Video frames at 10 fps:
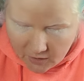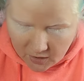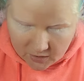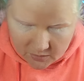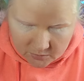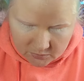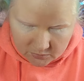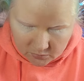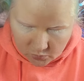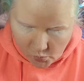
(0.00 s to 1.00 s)
Um,
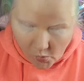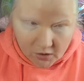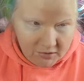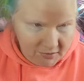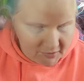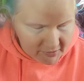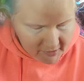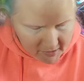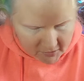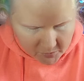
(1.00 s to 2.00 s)
one of these
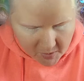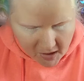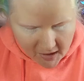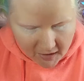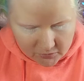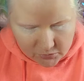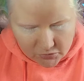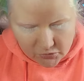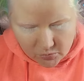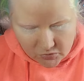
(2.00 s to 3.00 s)
days, but I have to
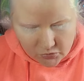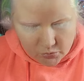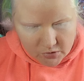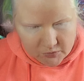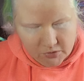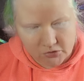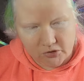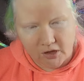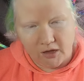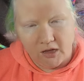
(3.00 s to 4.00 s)
assume this is what it feels
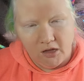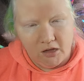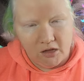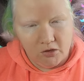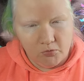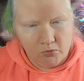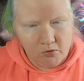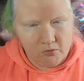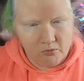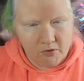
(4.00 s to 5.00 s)
like. If you've
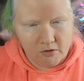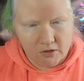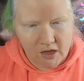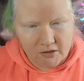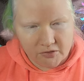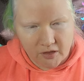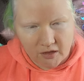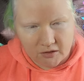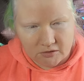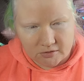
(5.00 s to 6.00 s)
ever felt
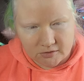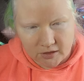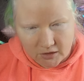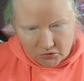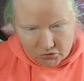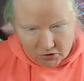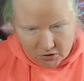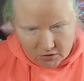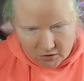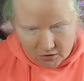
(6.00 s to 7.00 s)
Cascade
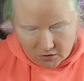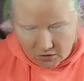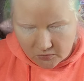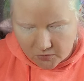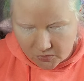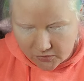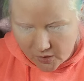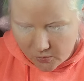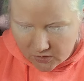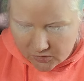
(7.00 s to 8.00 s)
Tangier, it feels
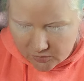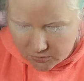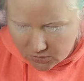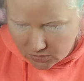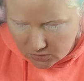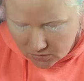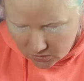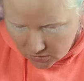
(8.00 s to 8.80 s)
that way to me.